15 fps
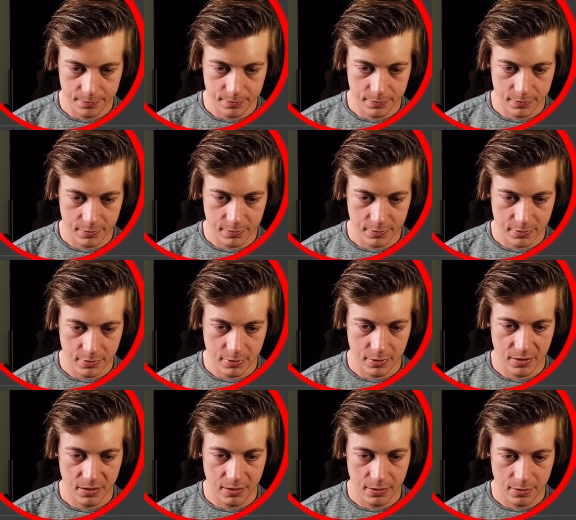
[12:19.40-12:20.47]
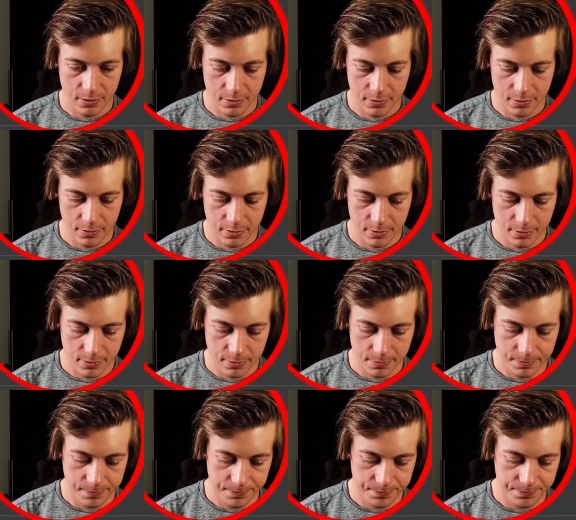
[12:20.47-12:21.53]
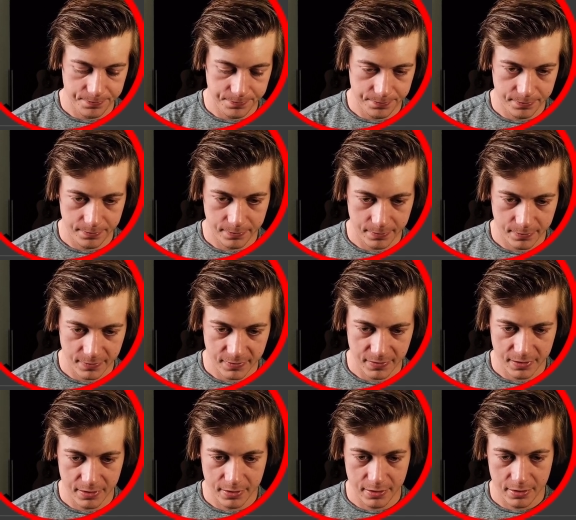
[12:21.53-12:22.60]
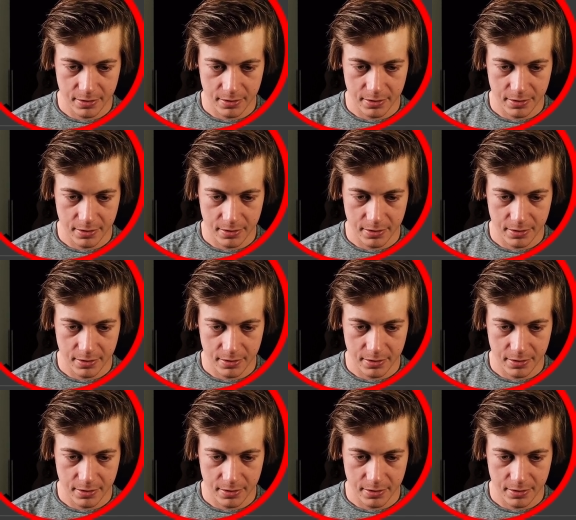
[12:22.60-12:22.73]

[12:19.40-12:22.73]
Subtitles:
No one is speaking in this clip.